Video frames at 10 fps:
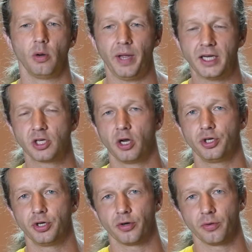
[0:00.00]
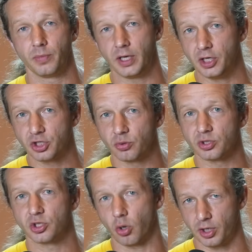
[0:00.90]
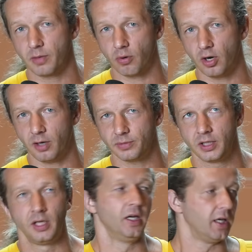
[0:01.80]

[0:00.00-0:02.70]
you know, based on your initial starting prompt,